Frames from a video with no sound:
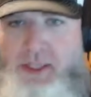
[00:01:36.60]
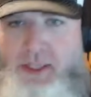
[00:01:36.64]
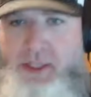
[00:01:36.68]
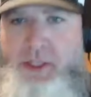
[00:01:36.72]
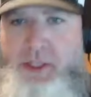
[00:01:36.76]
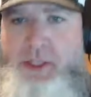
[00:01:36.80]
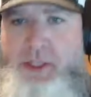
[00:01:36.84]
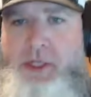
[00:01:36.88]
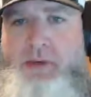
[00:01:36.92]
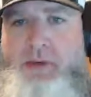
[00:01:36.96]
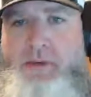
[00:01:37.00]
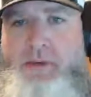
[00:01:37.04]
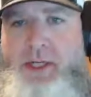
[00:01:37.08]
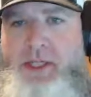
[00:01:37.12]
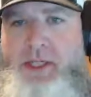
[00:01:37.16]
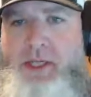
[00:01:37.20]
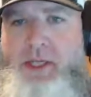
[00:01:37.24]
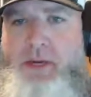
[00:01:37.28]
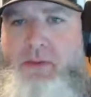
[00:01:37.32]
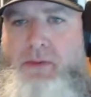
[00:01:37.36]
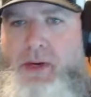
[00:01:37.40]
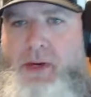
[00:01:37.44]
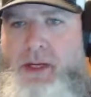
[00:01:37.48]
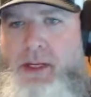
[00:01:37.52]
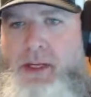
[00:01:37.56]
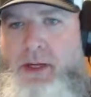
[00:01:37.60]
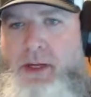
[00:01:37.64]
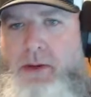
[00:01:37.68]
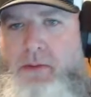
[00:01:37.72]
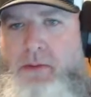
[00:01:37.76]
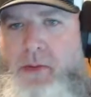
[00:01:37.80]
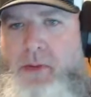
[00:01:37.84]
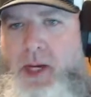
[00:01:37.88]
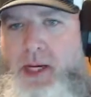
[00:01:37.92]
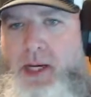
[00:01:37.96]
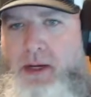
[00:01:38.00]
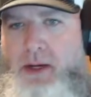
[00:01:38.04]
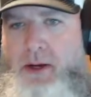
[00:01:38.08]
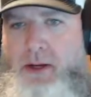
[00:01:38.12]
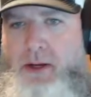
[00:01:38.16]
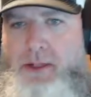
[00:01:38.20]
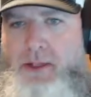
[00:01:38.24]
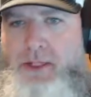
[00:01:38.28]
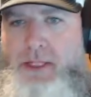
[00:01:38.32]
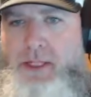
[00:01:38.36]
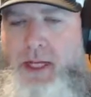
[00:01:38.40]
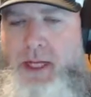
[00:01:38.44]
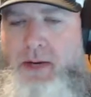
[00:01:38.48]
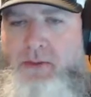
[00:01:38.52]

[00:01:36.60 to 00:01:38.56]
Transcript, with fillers: sure which I wanted to do Brandon Hart today.